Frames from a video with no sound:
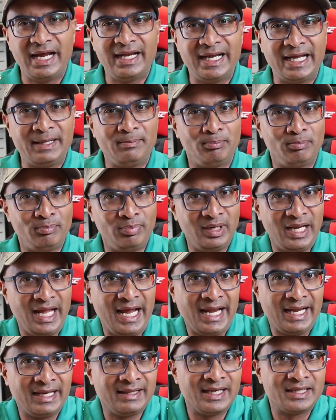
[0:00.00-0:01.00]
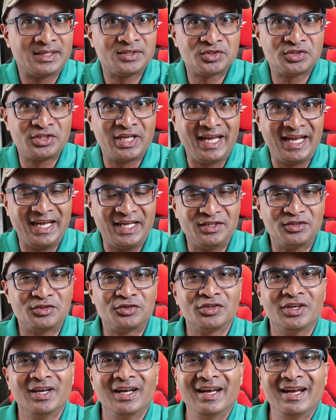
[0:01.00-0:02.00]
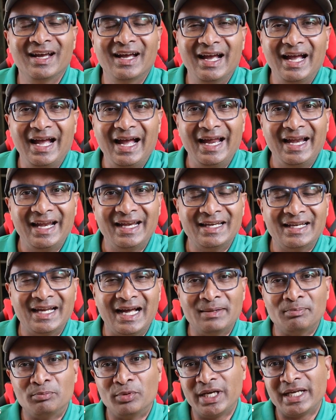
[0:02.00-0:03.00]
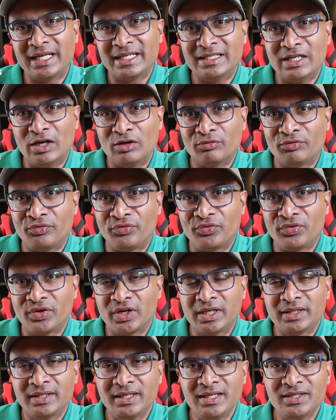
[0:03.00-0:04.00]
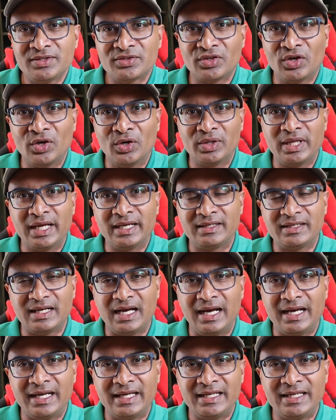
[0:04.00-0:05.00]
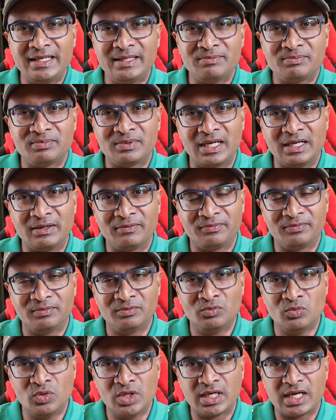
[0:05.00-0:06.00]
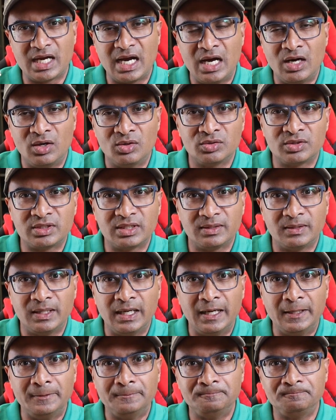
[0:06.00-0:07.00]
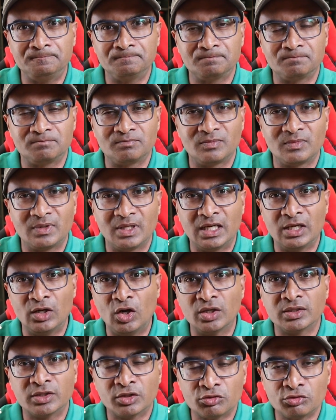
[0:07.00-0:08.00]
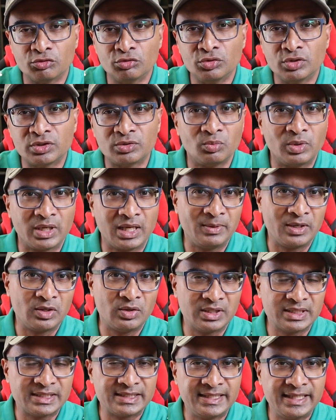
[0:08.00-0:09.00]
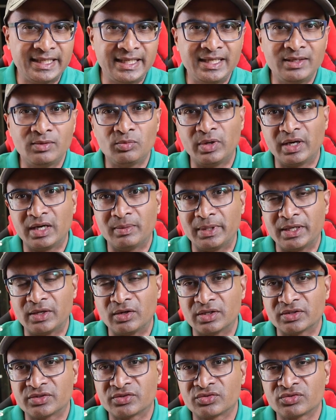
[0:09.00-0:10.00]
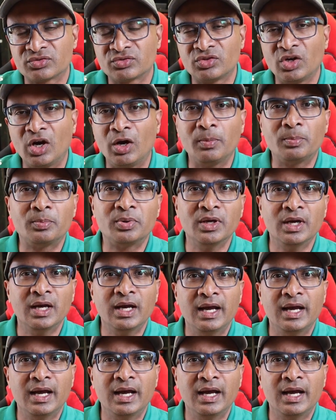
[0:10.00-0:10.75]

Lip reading: and I plan that stage, and I break it down further so that I kind of work out along the route, what am I going to see, where am I going to stop,